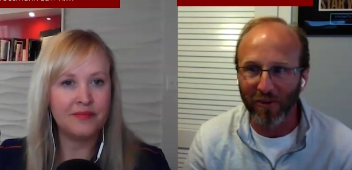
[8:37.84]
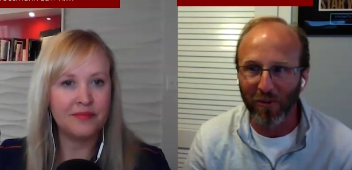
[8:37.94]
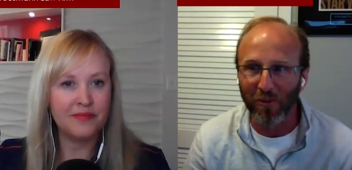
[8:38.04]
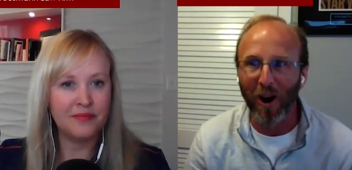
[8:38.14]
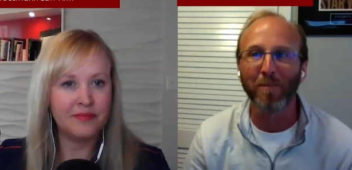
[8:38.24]
Speaker 1: don't
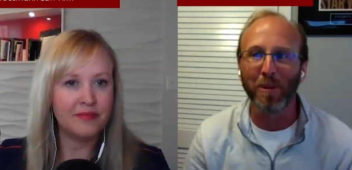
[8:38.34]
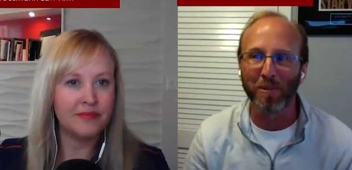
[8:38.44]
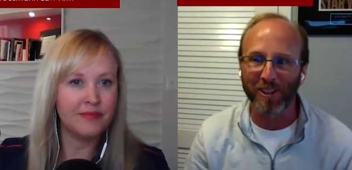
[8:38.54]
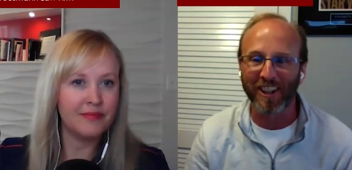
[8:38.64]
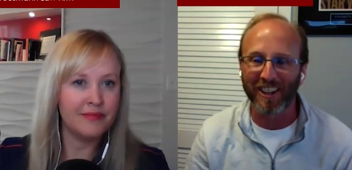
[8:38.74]
want
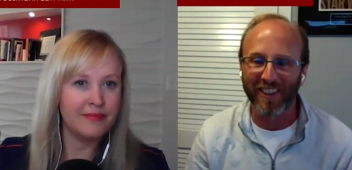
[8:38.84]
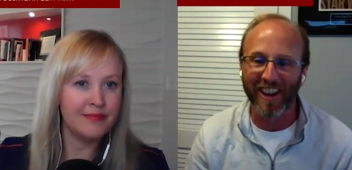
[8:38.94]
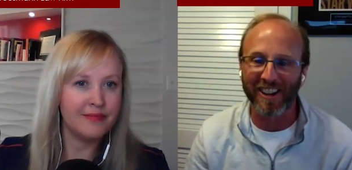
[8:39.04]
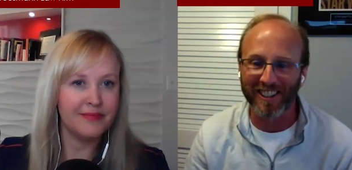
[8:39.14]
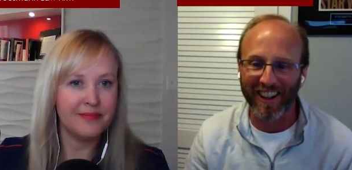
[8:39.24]
people to take
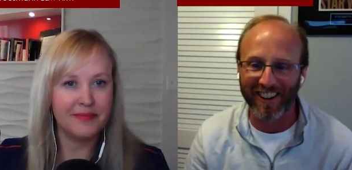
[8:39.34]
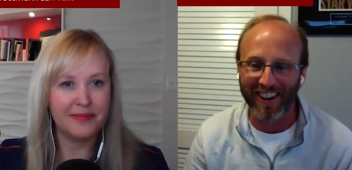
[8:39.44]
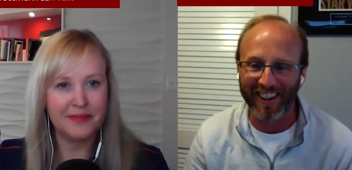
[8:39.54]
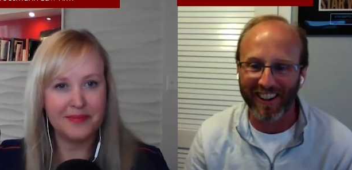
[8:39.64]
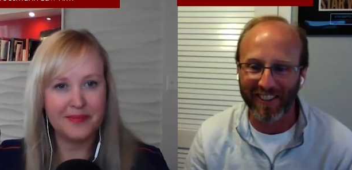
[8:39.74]
advantage of that,
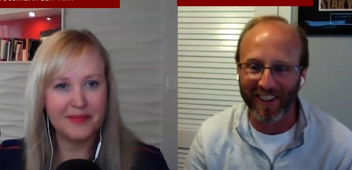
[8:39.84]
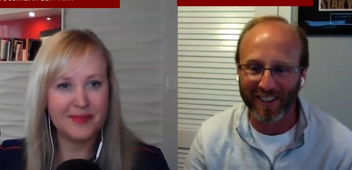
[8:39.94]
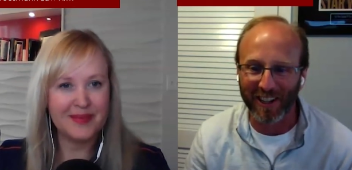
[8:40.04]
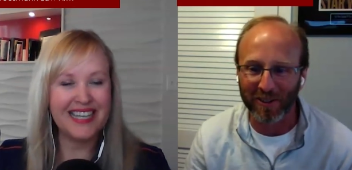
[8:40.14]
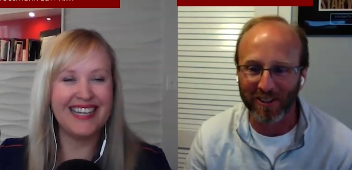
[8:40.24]
right? I mean, that's
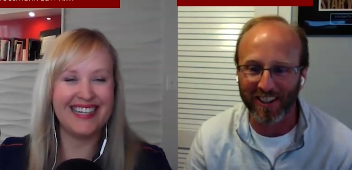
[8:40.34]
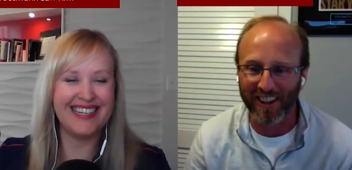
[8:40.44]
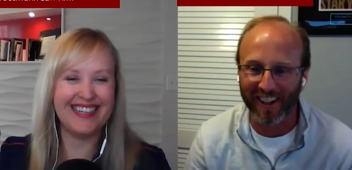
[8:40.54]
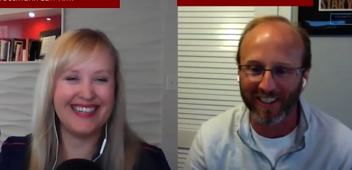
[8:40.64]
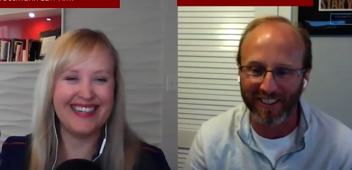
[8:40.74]
kind of what they're
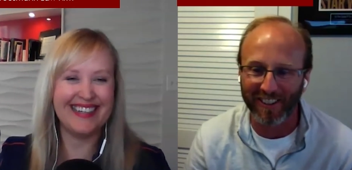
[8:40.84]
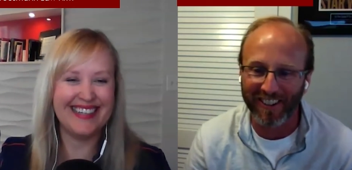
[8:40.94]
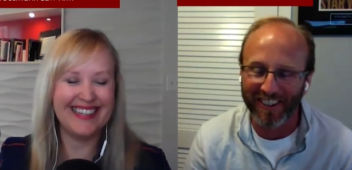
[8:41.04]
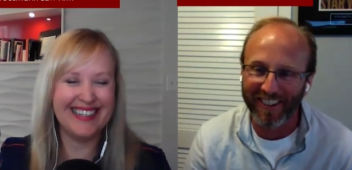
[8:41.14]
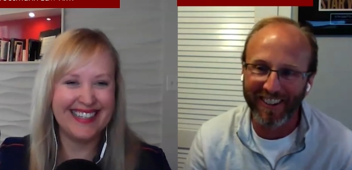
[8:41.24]
saying. So
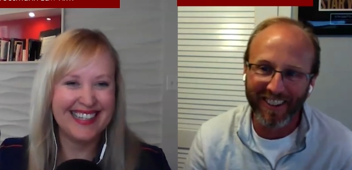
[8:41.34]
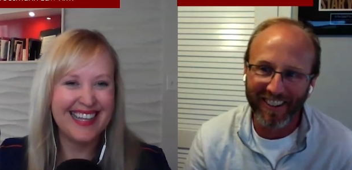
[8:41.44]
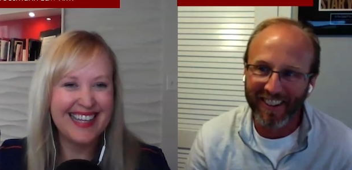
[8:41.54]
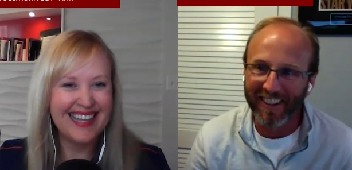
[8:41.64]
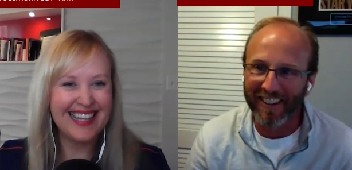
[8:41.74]

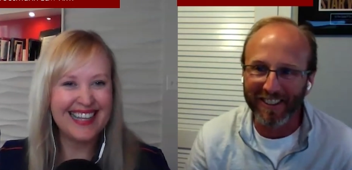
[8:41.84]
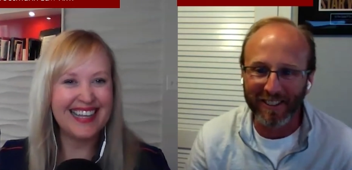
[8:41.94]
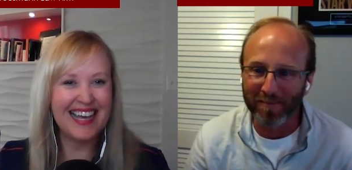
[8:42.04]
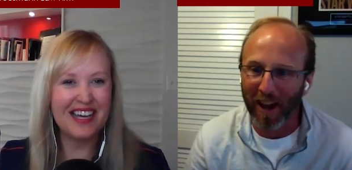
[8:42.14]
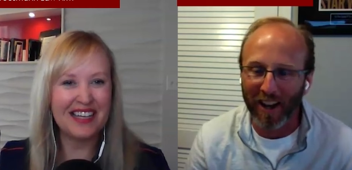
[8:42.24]

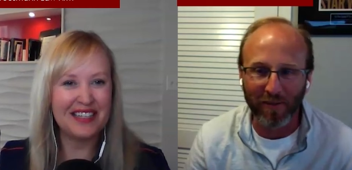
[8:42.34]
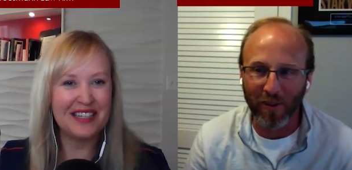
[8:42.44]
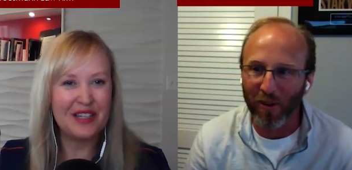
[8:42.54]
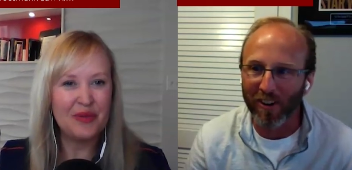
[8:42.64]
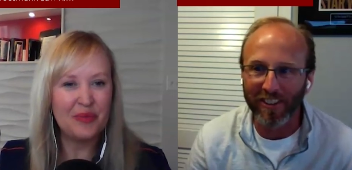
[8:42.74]
it's back and
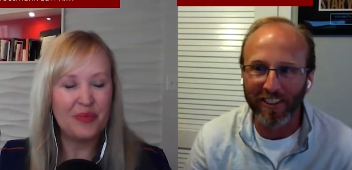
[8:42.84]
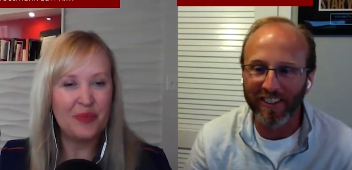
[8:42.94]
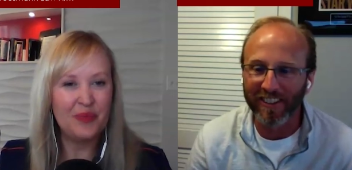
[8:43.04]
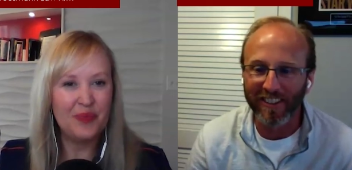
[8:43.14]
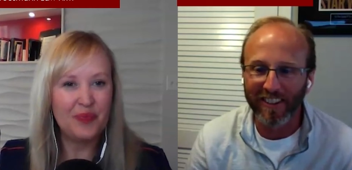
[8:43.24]
forth.
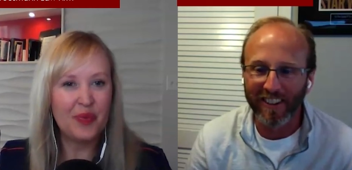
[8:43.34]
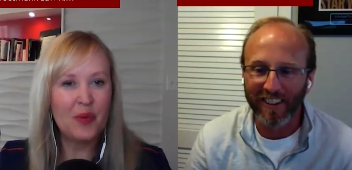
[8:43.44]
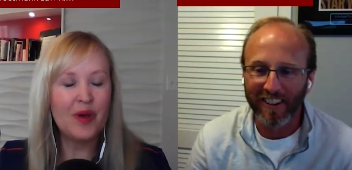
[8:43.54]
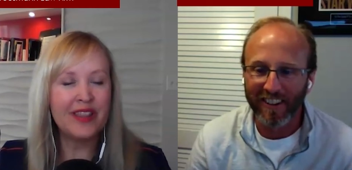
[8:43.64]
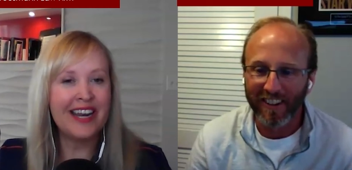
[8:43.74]

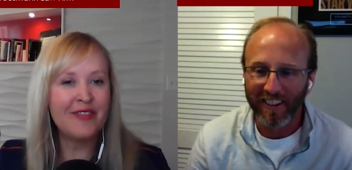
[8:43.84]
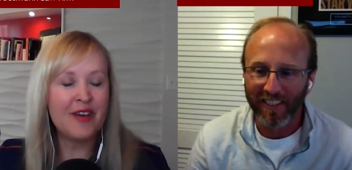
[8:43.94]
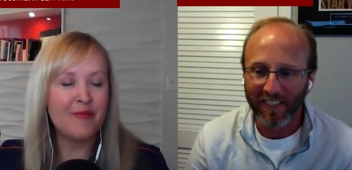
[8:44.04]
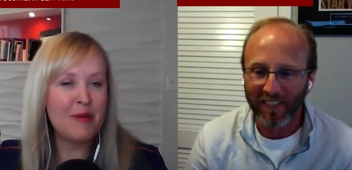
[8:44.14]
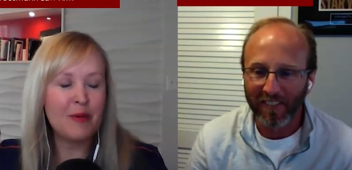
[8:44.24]
Speaker 2: Well, then
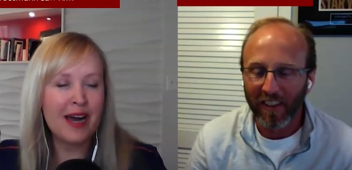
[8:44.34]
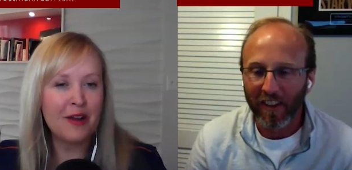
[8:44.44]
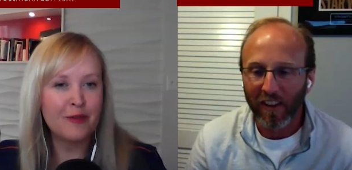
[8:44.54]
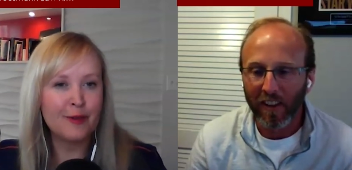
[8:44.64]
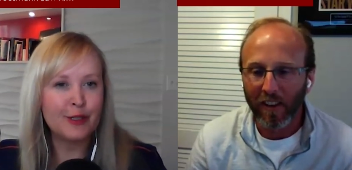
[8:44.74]
if, if people
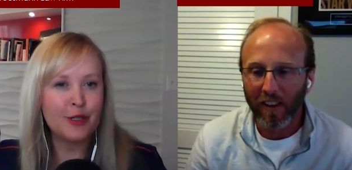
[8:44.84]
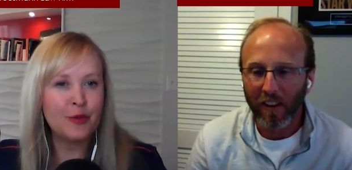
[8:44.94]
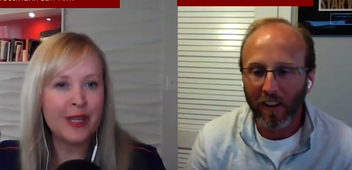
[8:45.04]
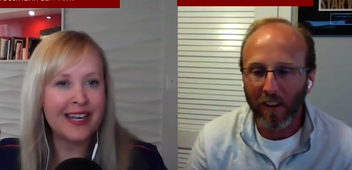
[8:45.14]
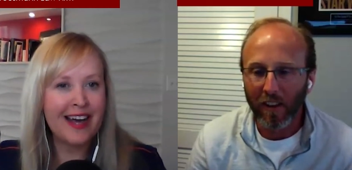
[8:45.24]
got over
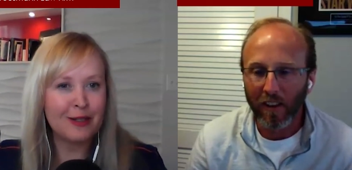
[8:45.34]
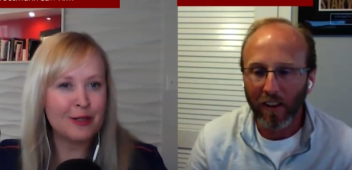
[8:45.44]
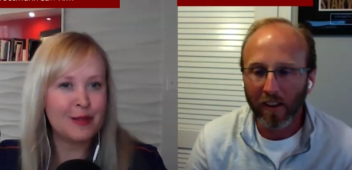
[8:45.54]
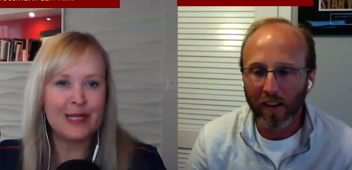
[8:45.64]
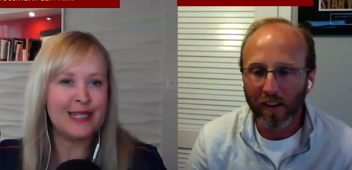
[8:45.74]
two million
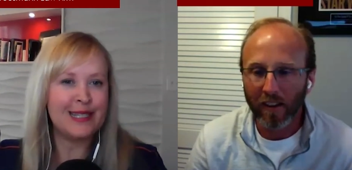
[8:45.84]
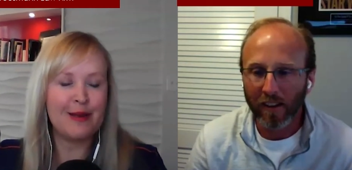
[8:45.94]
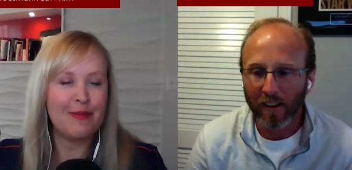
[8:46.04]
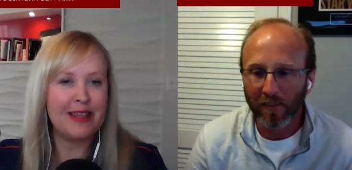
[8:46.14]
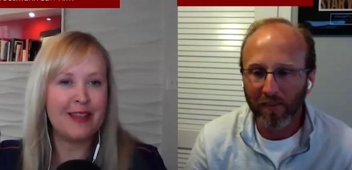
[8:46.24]
dollars,
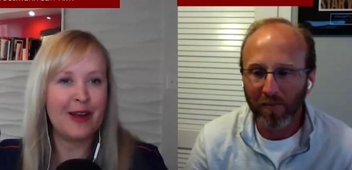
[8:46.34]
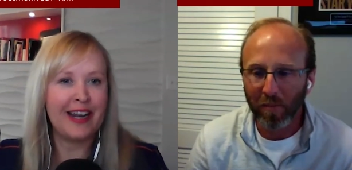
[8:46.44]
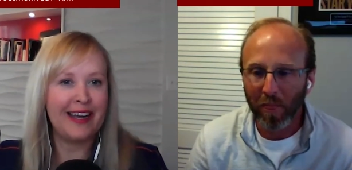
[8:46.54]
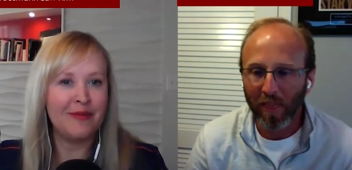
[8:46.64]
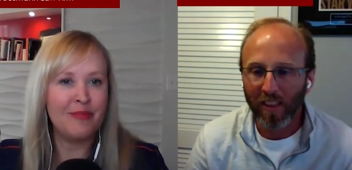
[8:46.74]
wasn't something they're
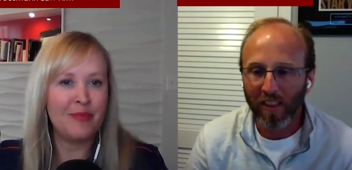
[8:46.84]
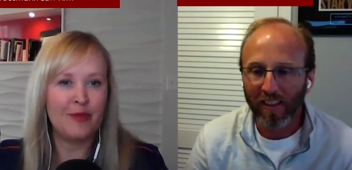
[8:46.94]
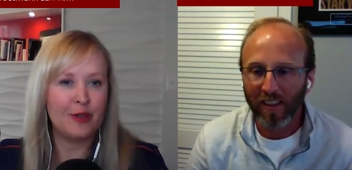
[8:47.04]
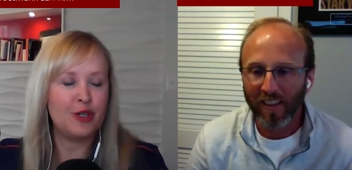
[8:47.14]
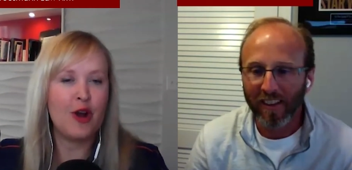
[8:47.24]
going to
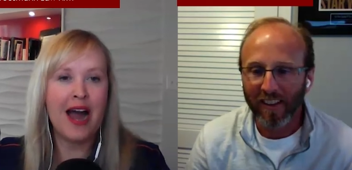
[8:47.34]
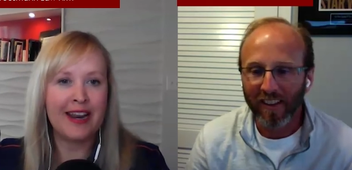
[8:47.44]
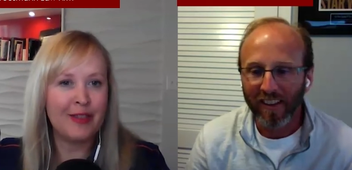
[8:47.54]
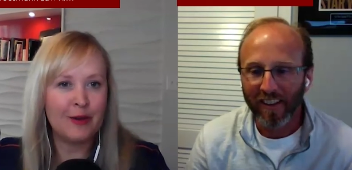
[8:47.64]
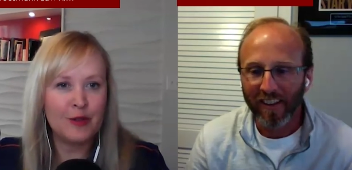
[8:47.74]
for sure
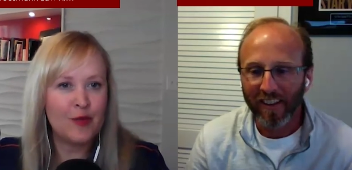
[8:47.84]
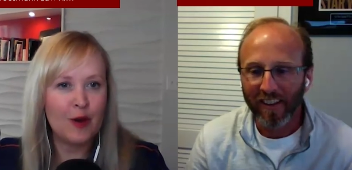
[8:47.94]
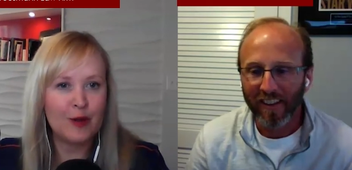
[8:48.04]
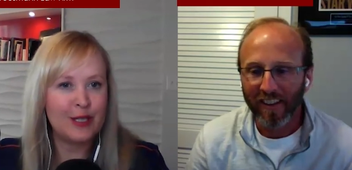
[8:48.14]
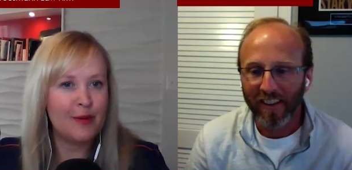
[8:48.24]
audit those
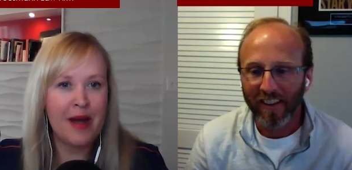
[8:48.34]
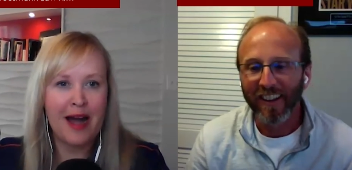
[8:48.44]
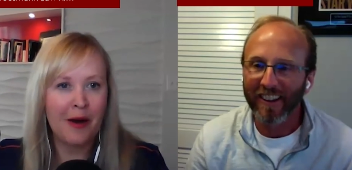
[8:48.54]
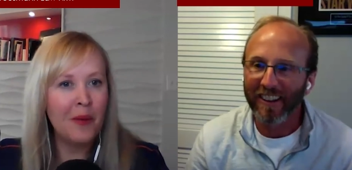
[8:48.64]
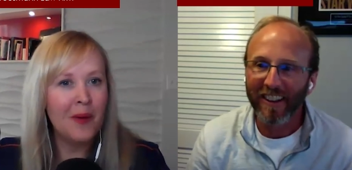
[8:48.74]
folks
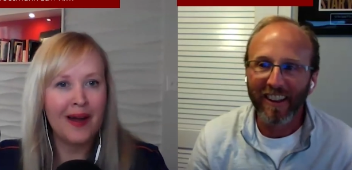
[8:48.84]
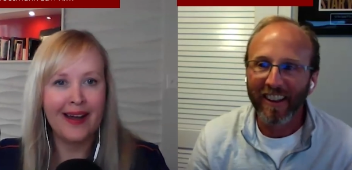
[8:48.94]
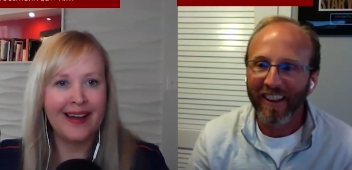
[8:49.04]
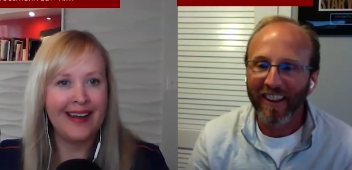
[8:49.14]
somehow?